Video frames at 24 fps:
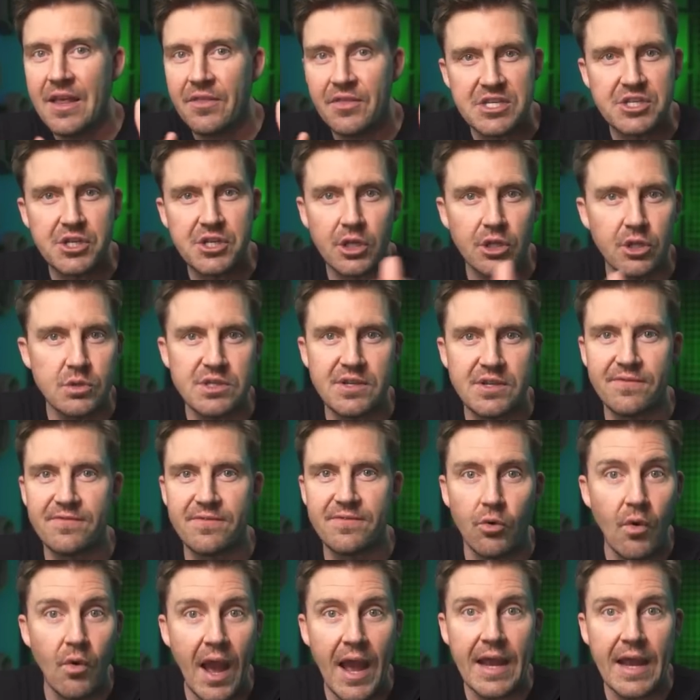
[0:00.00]
This includes a
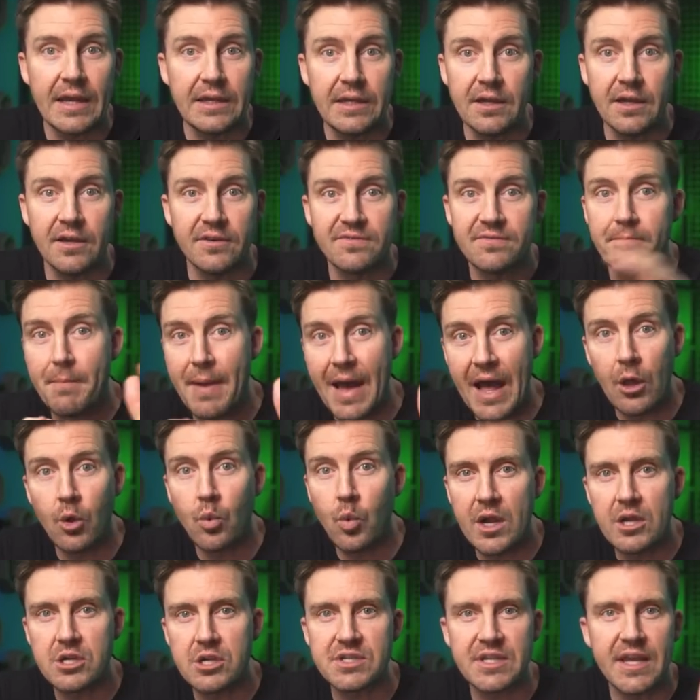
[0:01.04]
variety of
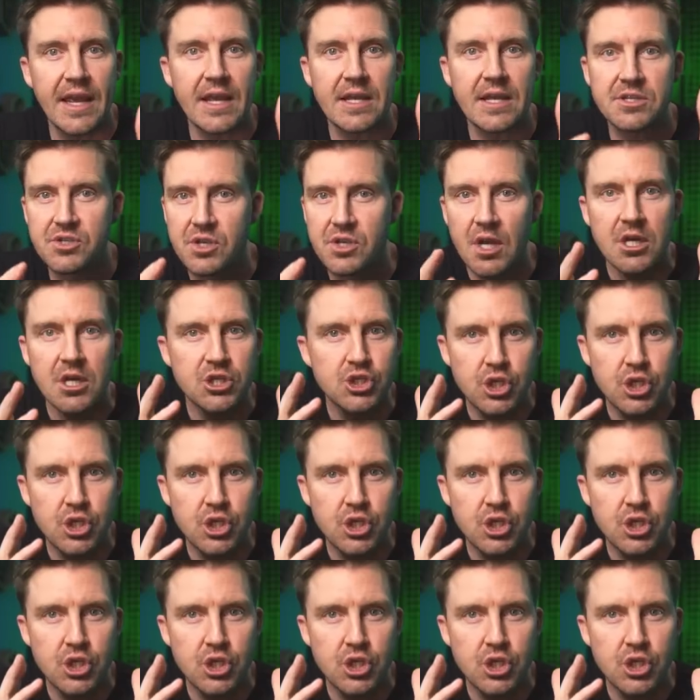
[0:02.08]
malware scans,